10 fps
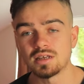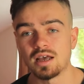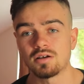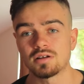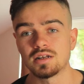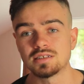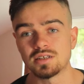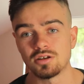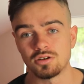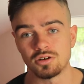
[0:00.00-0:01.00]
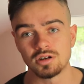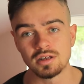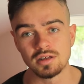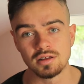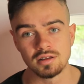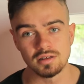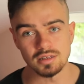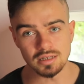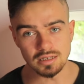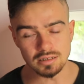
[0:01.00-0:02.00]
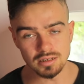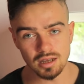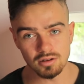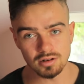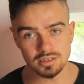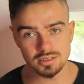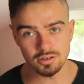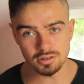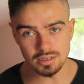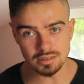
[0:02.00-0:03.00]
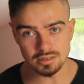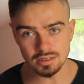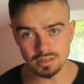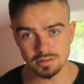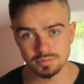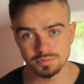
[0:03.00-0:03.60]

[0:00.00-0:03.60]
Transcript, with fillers: how can I stutter? Eat. how can I stutter easily?